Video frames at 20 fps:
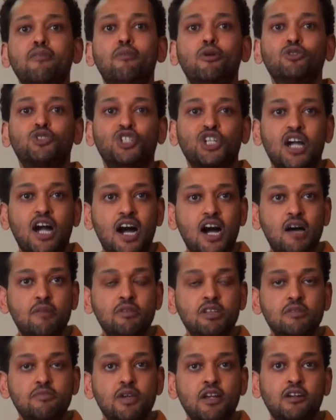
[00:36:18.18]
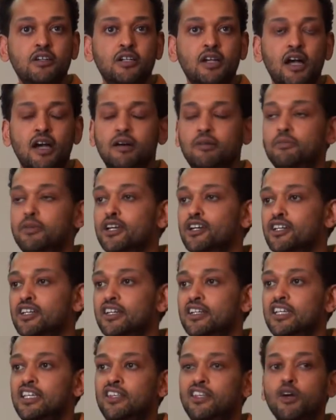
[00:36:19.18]
the most common
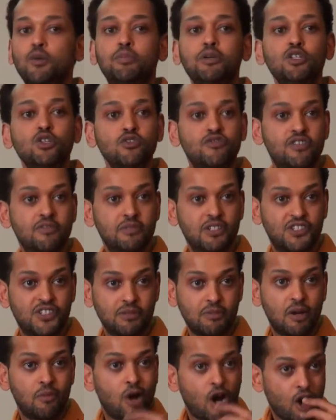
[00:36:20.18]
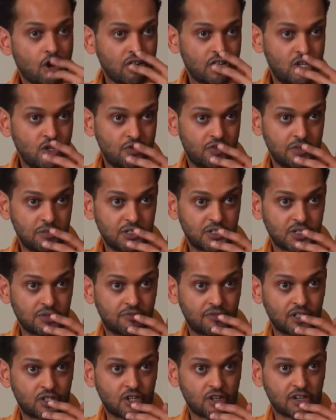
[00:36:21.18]
Ethiopian euphemism, Amharic
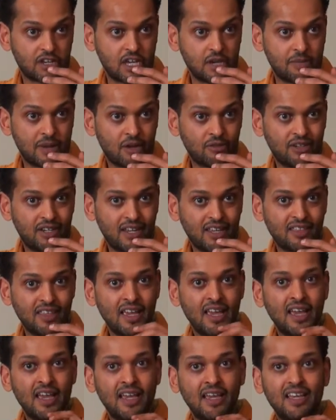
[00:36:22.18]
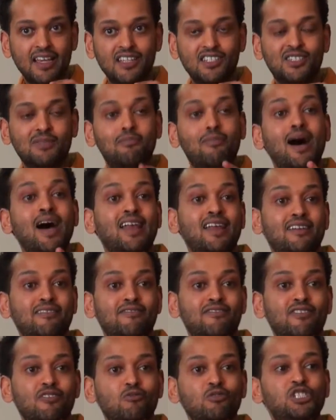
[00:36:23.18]
euphemism for talking about death is
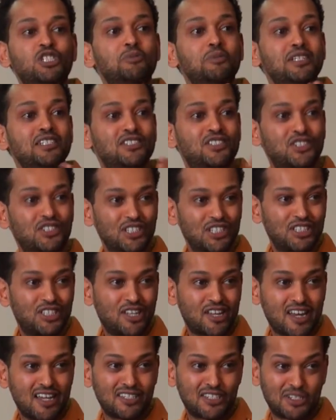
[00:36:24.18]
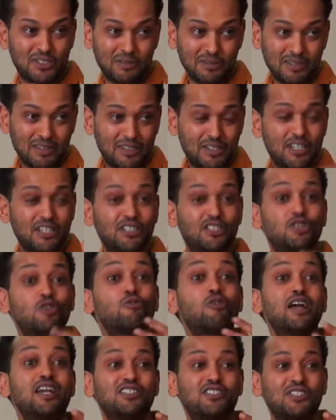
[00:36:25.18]
maref, which means to
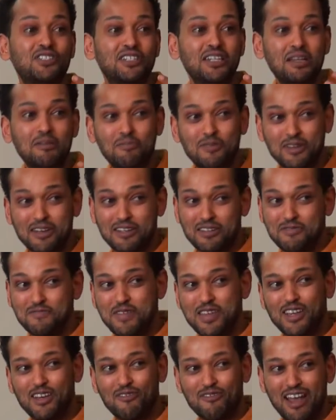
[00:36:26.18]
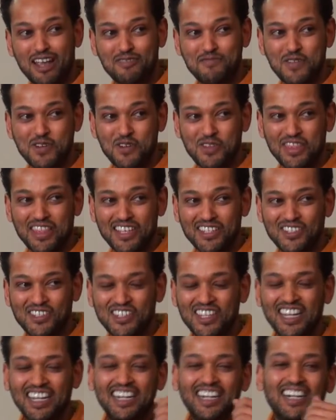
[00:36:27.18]
rest. You may correct me on
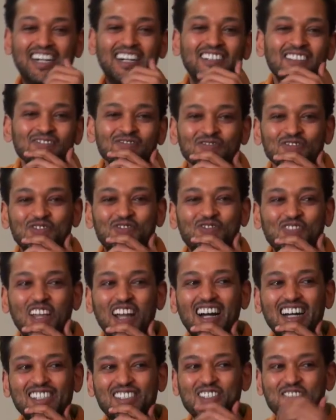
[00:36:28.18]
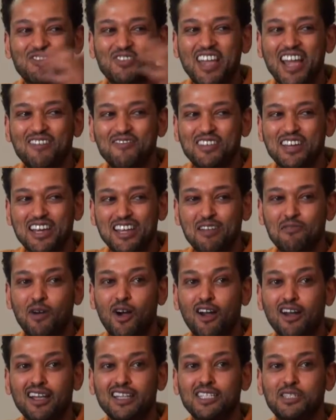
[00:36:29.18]
this. Since we have an
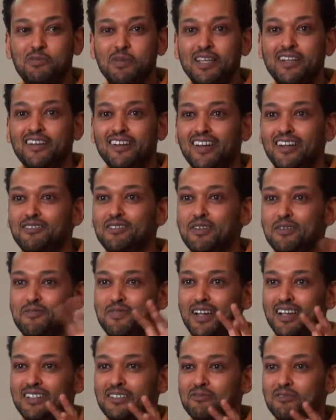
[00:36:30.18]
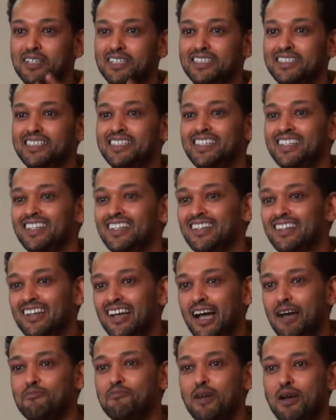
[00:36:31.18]
Amharic speaker, I don't want to.
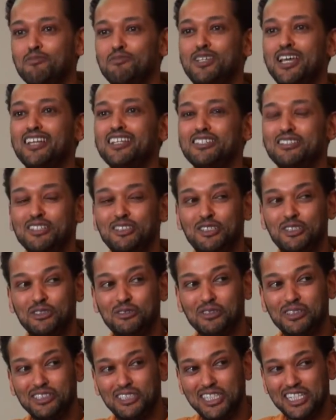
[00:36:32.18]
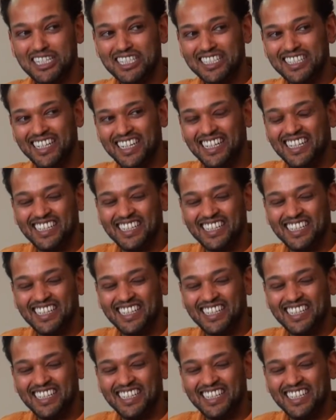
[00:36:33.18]
I'm telling the truth. She can,